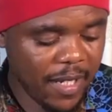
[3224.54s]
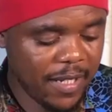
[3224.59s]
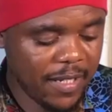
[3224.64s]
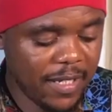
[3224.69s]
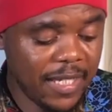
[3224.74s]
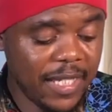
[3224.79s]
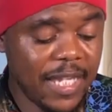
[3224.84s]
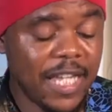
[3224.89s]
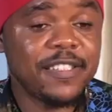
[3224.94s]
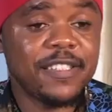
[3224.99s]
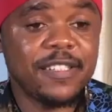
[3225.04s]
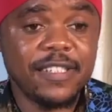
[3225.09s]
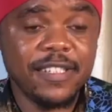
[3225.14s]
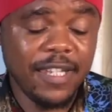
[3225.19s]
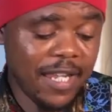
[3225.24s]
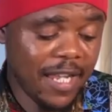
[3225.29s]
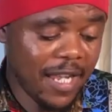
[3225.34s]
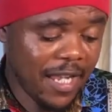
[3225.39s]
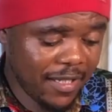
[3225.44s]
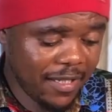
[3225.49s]
lesson
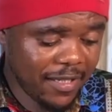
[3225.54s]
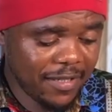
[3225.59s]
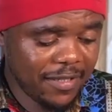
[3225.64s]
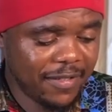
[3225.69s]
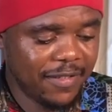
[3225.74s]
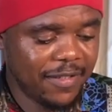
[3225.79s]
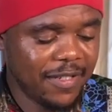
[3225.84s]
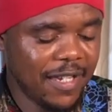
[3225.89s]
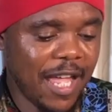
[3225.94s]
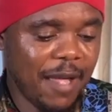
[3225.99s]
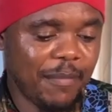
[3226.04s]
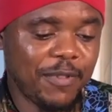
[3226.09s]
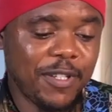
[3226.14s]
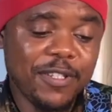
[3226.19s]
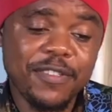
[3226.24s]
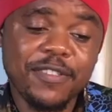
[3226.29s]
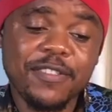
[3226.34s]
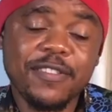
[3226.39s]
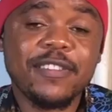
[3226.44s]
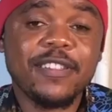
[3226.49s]
yet. I'm
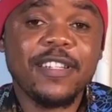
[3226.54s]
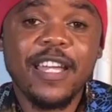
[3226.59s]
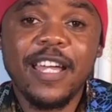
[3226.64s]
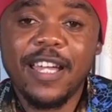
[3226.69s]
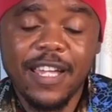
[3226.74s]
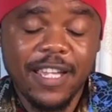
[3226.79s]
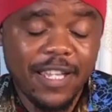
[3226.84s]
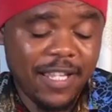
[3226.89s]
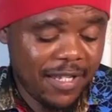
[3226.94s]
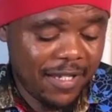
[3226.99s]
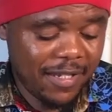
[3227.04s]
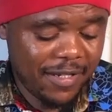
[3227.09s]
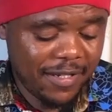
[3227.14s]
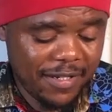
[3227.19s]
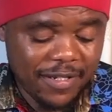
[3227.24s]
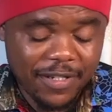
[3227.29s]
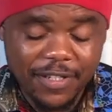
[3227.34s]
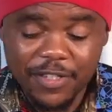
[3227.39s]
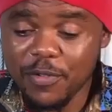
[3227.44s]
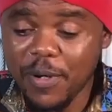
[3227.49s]
just
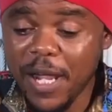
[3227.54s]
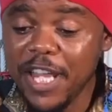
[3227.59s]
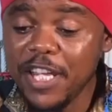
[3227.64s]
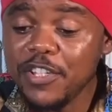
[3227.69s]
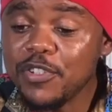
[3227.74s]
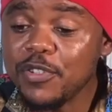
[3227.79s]
trying